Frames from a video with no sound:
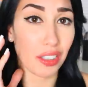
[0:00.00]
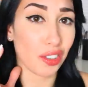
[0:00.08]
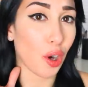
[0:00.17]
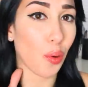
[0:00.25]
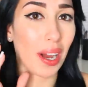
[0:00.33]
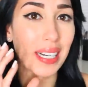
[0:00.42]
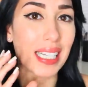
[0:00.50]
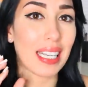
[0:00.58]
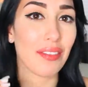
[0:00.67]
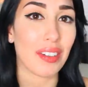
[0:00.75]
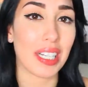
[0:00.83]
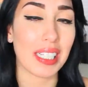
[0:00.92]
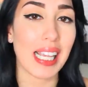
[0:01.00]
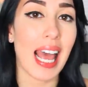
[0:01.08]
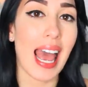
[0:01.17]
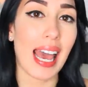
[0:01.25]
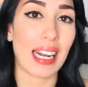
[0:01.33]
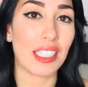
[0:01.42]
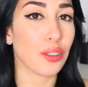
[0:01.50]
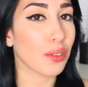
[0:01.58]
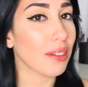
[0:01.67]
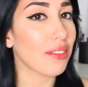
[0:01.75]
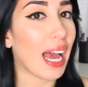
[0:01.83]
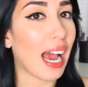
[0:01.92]
there's no unevenness, and I
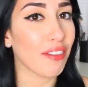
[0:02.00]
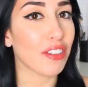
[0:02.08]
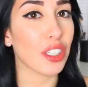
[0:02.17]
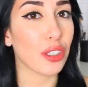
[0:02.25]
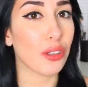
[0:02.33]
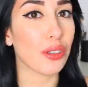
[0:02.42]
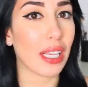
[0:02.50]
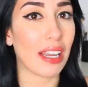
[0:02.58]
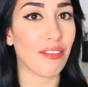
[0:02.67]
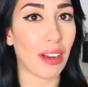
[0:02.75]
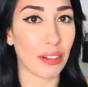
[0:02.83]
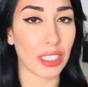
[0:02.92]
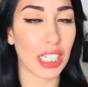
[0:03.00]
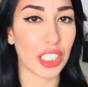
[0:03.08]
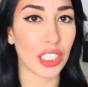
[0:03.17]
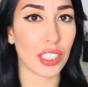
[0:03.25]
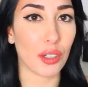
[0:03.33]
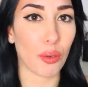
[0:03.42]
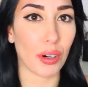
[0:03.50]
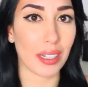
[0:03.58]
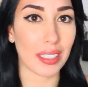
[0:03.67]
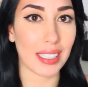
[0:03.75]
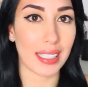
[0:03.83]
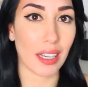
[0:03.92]
don't even have to use a foundation or a
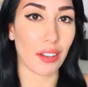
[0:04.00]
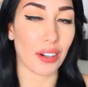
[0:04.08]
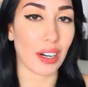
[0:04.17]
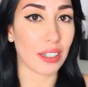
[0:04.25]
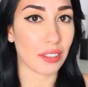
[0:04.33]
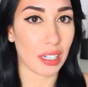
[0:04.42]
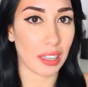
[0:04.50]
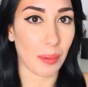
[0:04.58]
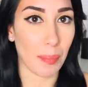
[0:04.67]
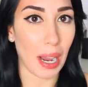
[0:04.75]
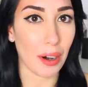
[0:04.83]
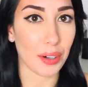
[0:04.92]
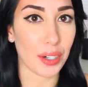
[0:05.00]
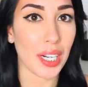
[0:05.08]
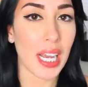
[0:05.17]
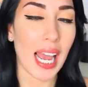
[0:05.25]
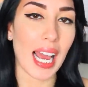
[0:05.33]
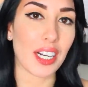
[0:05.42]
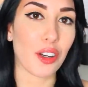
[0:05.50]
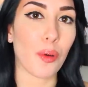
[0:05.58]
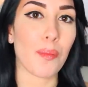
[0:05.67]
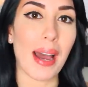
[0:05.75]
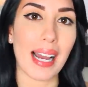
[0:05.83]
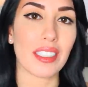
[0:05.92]
concealer underneath the powder and
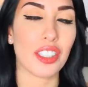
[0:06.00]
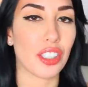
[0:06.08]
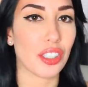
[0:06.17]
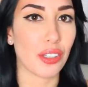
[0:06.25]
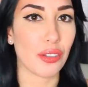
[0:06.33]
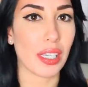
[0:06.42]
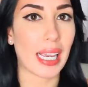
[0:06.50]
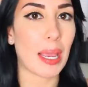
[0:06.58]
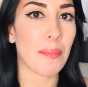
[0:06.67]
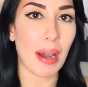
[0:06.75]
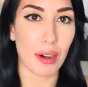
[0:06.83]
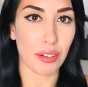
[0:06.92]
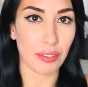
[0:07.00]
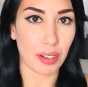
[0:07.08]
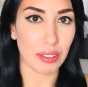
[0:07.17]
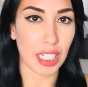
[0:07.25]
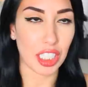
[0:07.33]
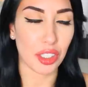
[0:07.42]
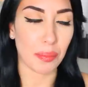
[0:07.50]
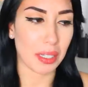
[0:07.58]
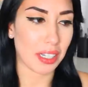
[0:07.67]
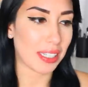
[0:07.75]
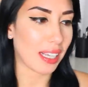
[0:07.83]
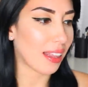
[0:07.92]
go back to just using a powder foundation,
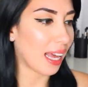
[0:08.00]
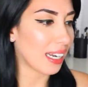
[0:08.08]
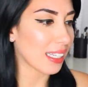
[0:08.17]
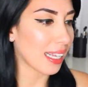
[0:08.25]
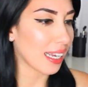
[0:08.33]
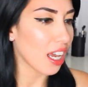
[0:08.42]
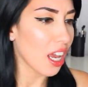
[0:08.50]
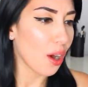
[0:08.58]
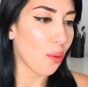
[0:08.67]
because that is like